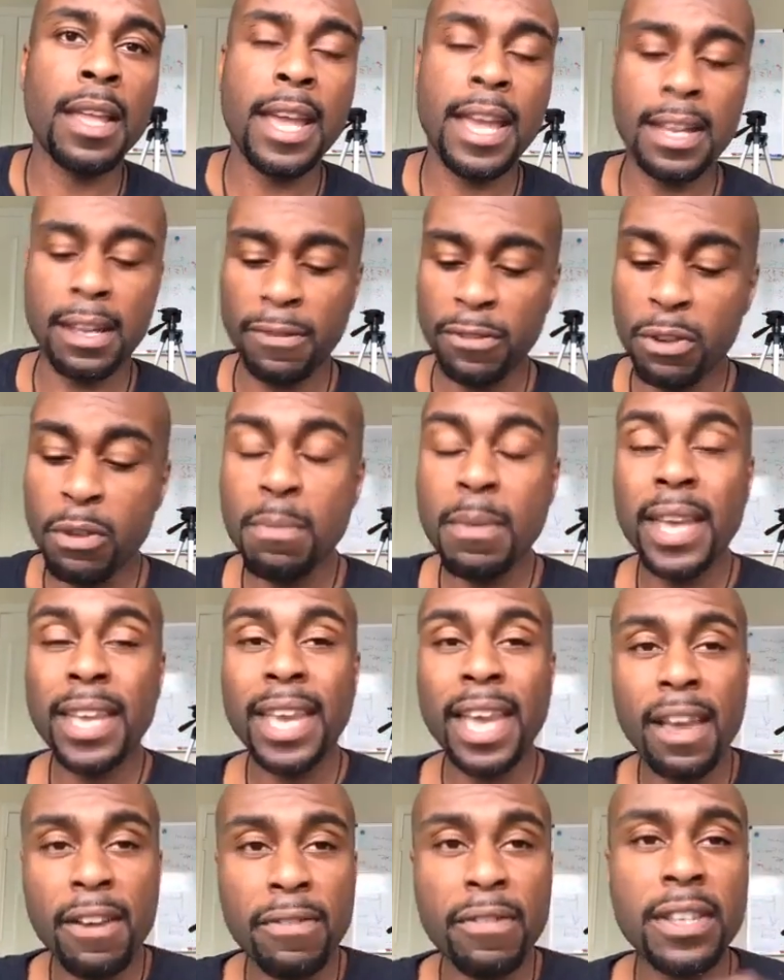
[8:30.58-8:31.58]
And if you
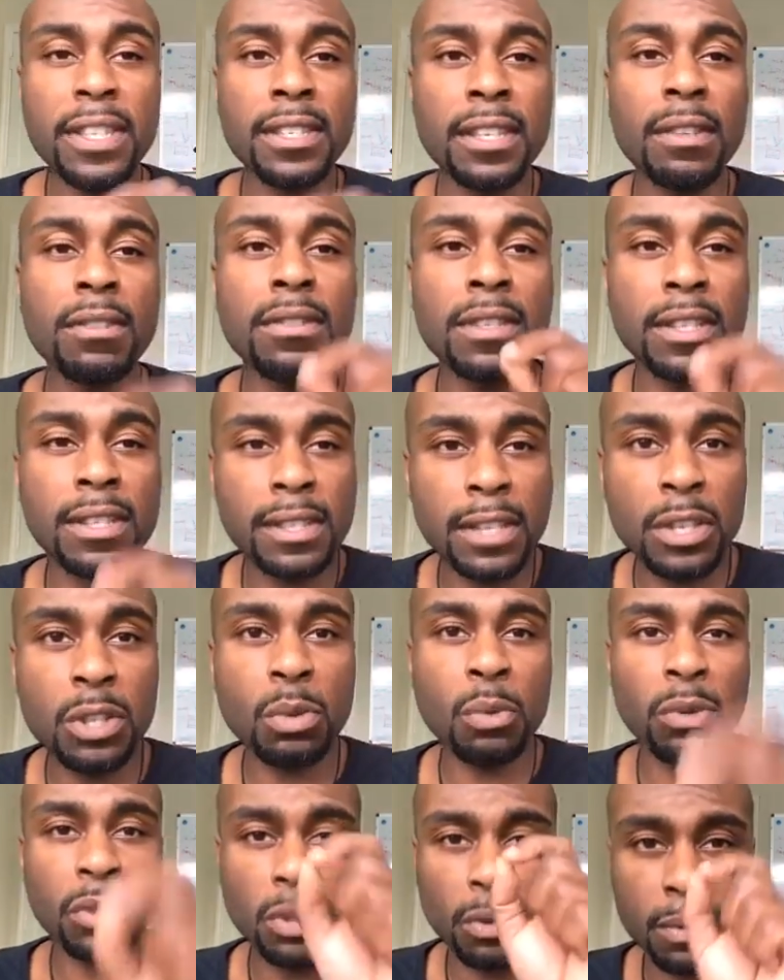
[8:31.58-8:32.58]
make every single
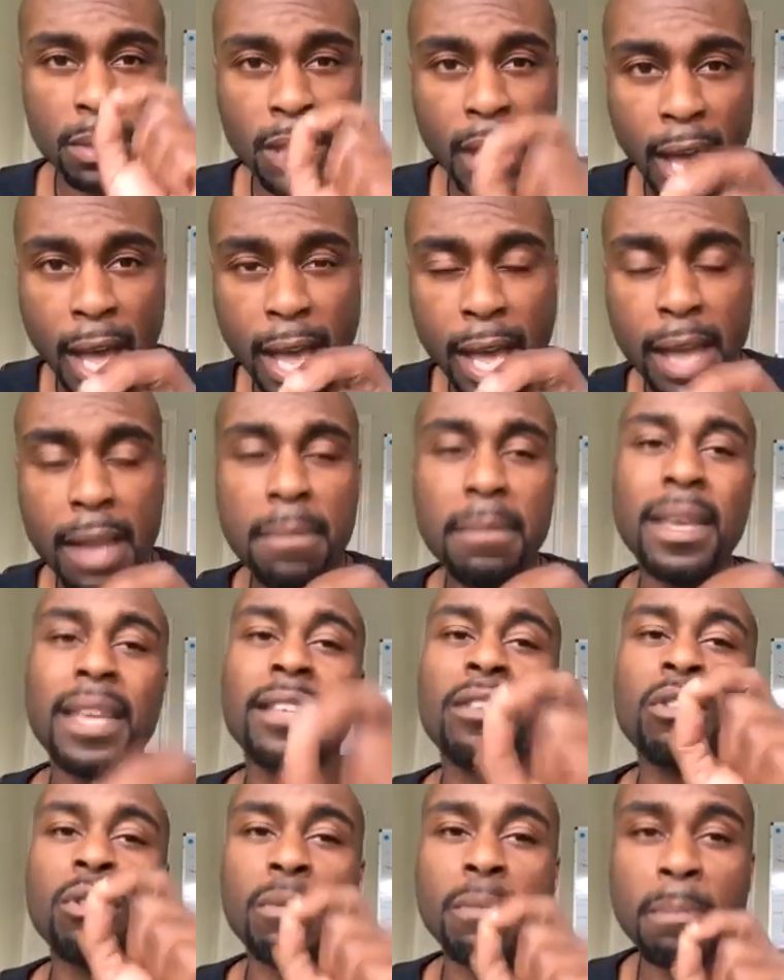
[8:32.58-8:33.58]
decision with your time
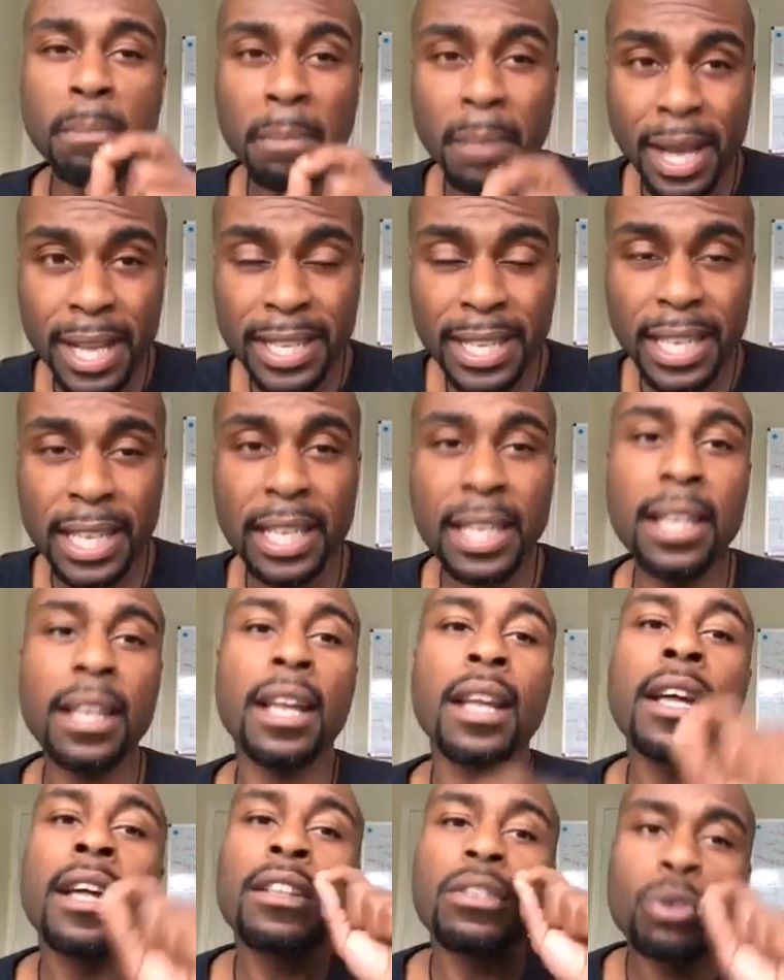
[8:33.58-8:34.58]
and your money
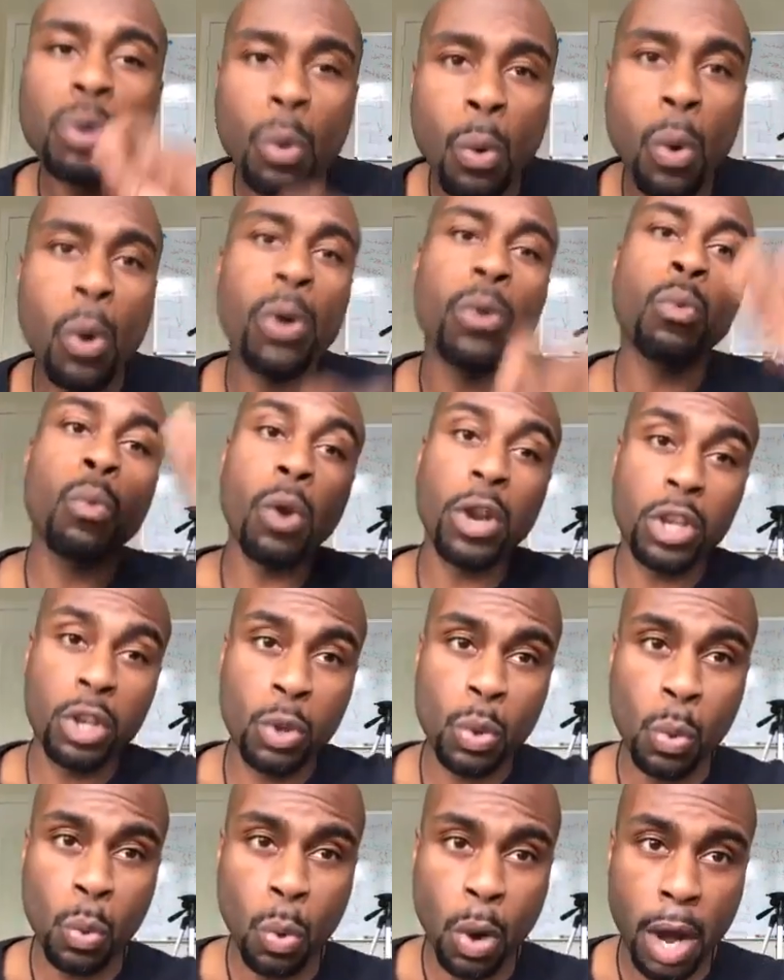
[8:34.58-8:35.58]
toward what
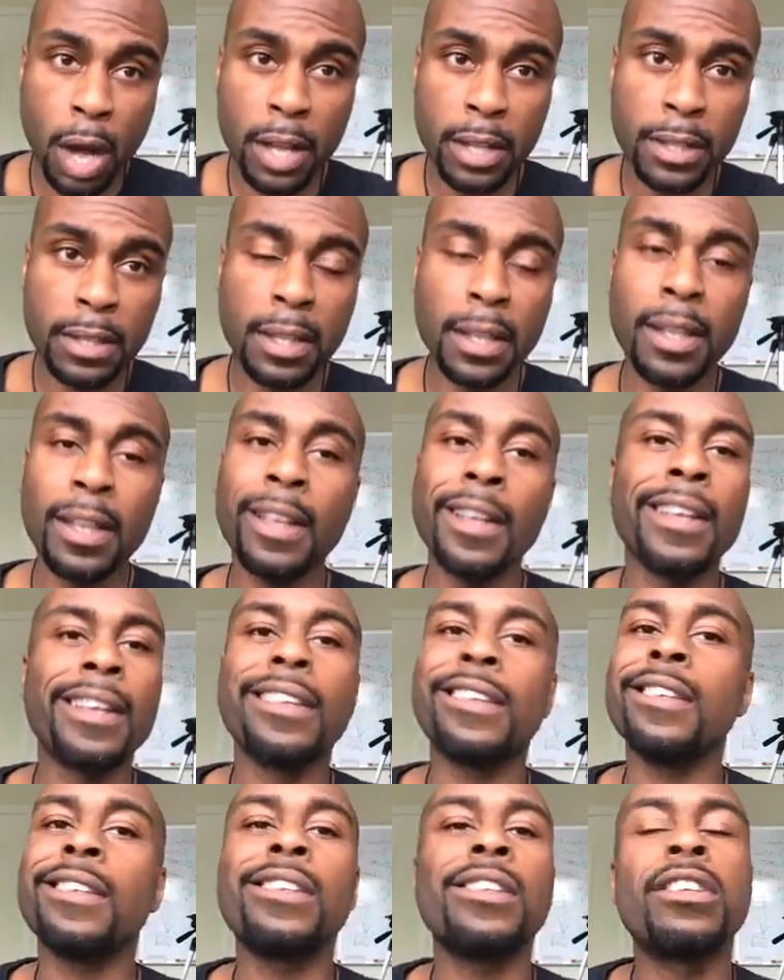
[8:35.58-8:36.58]
you want,
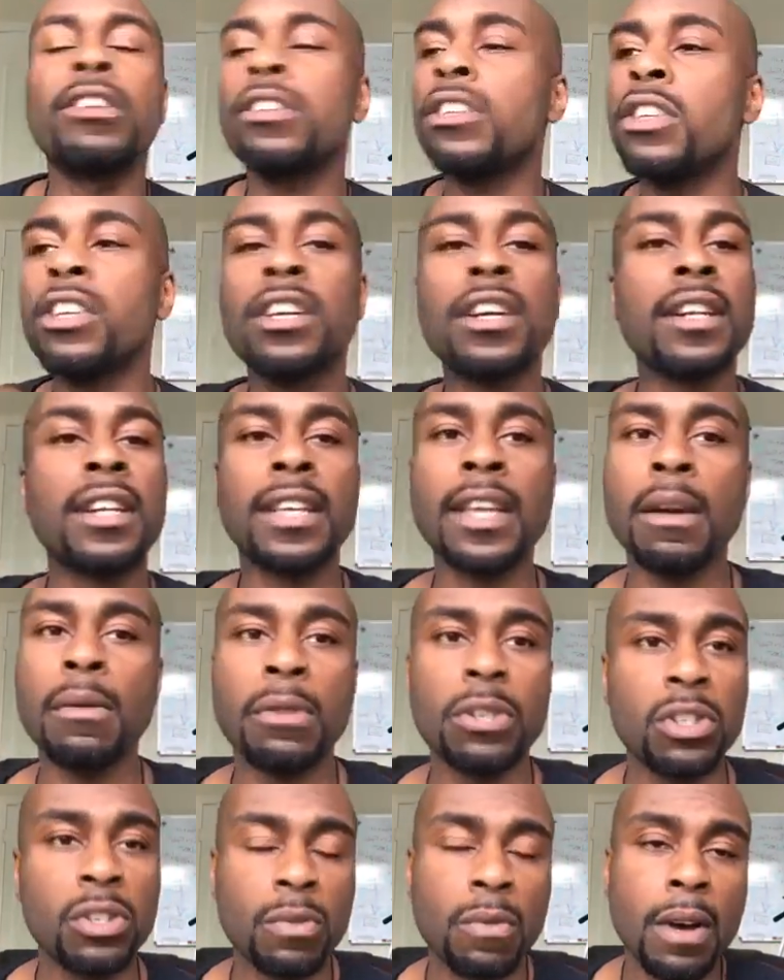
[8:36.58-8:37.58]
you, are gonna get
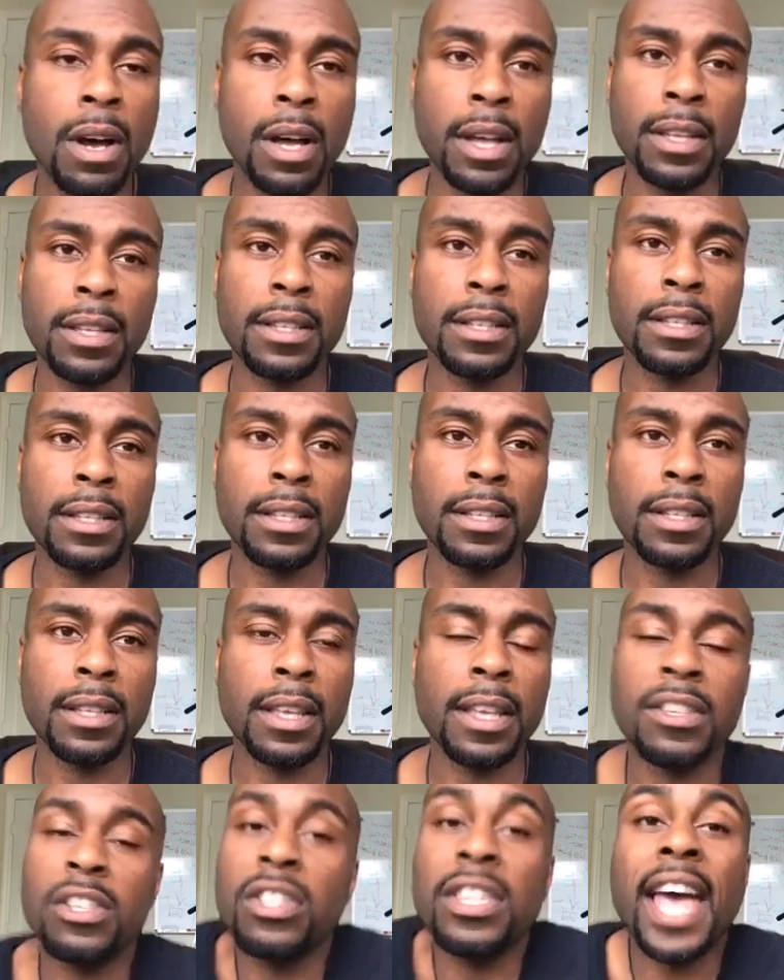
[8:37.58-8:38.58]
what you want.
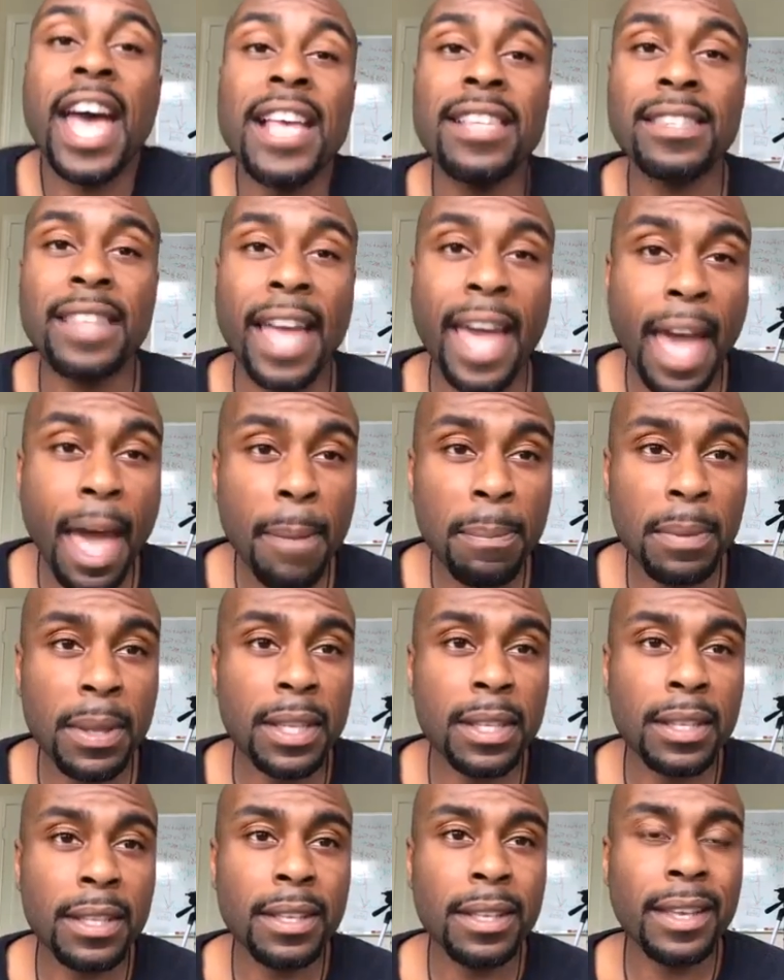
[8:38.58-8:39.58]
It just has to
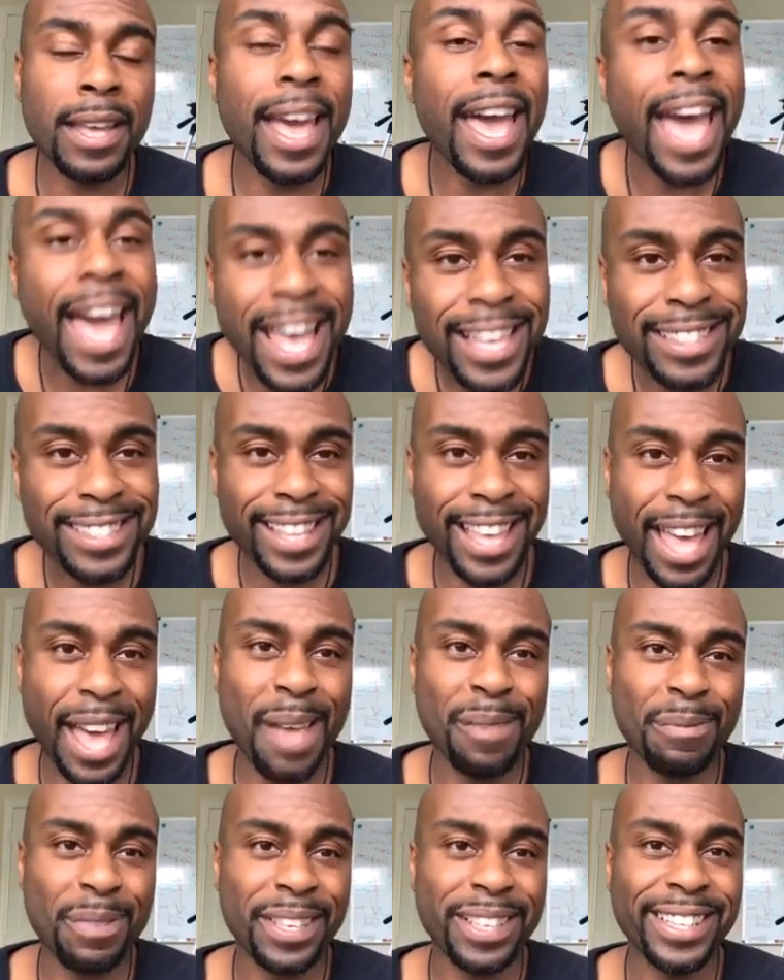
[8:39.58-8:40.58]
happen. It has to
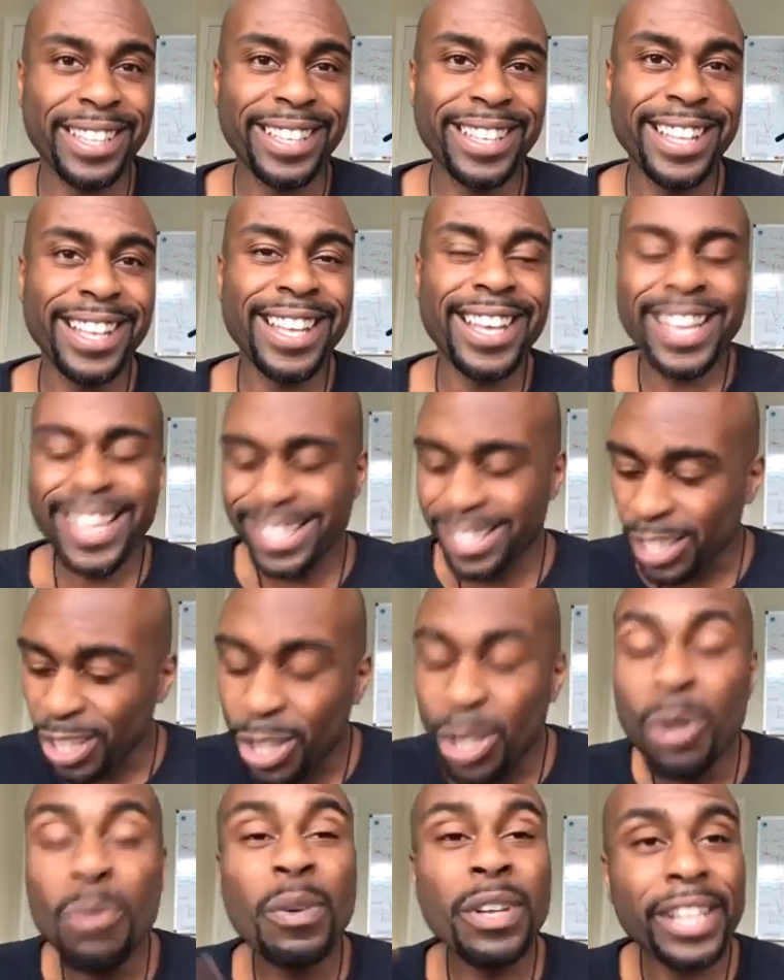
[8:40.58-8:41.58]
happen. It's
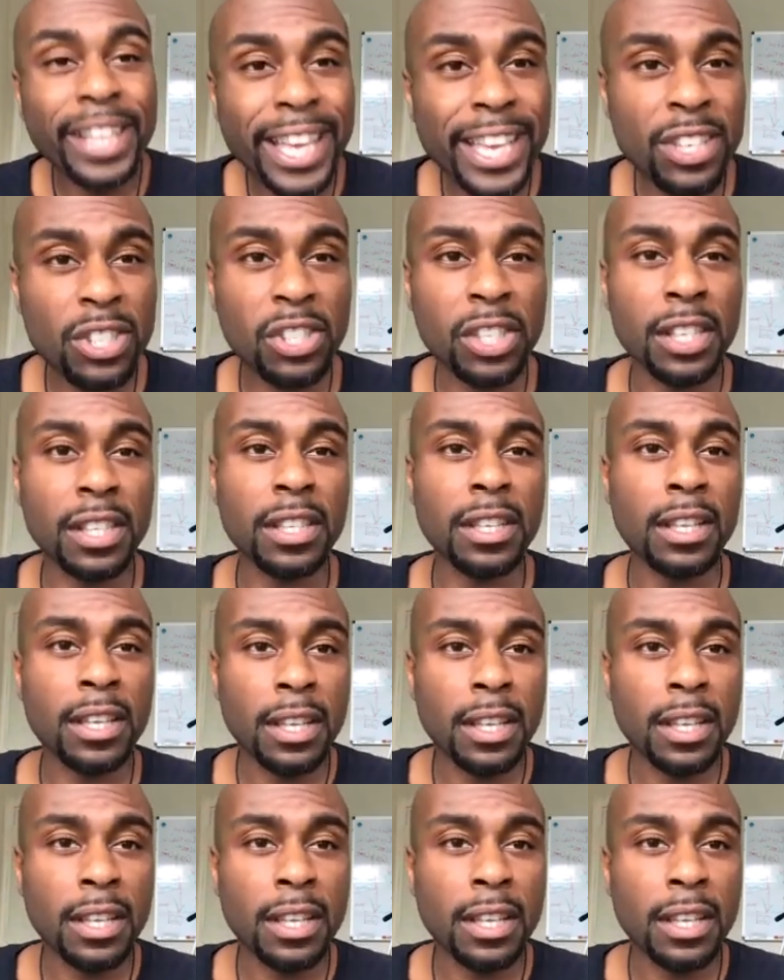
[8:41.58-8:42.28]
accumulation.